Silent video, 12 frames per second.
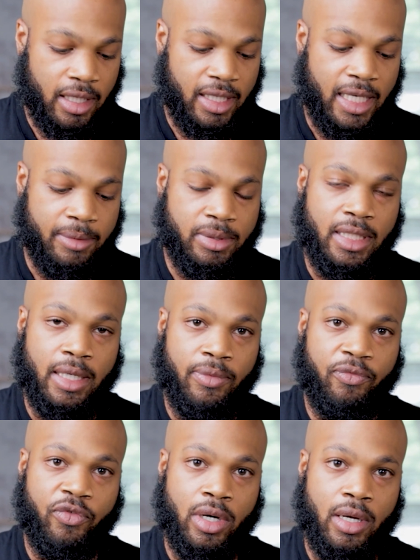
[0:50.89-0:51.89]
keeps
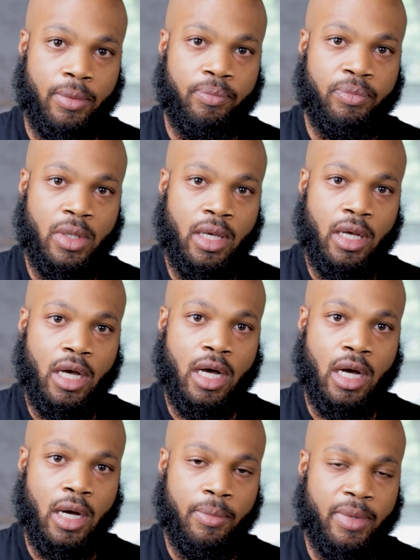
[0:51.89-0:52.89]
them from
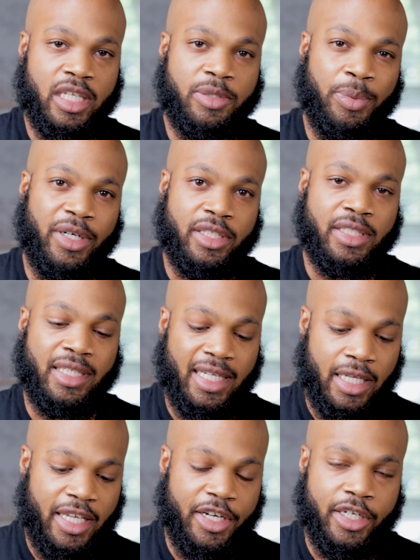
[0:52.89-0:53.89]

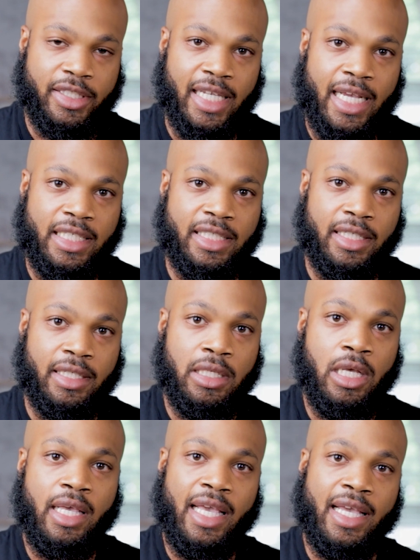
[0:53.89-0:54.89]
experiencing irritation
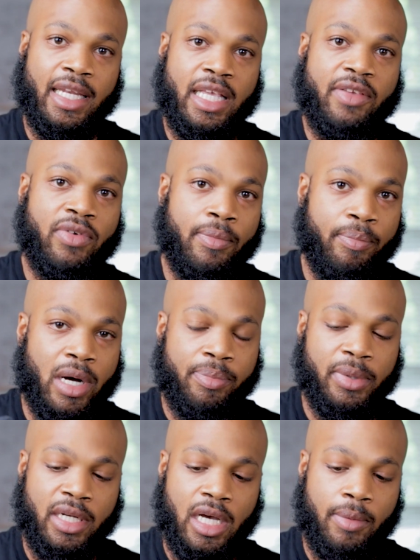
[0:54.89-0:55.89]
and even
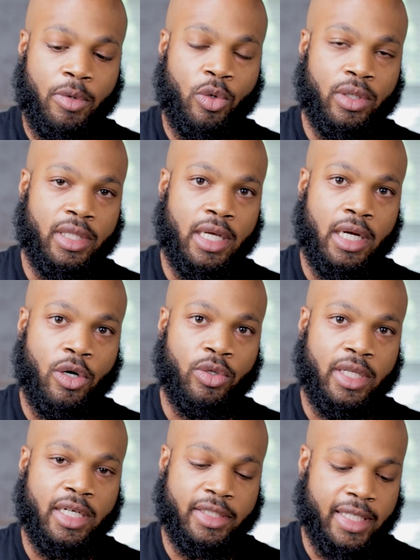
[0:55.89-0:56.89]
bumping up on
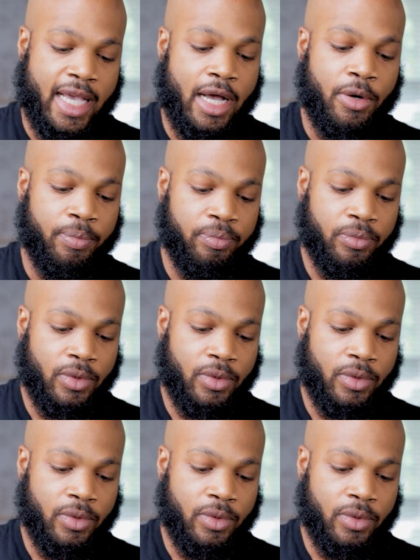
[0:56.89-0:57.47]
their scalp.